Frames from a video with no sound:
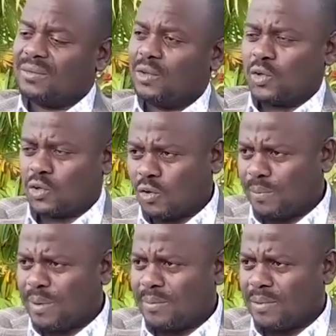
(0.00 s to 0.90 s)
you
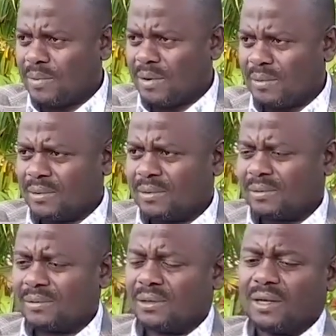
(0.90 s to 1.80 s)
saw people
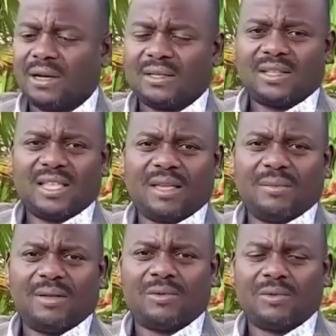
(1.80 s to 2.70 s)
uh,
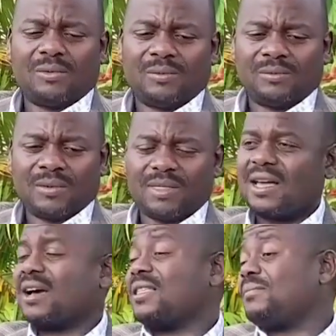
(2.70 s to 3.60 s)
sending me to
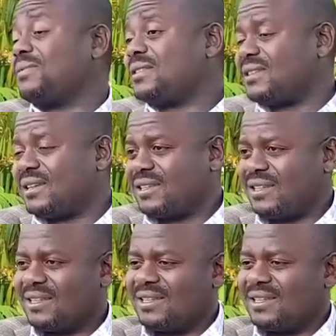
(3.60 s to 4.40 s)
thank the president.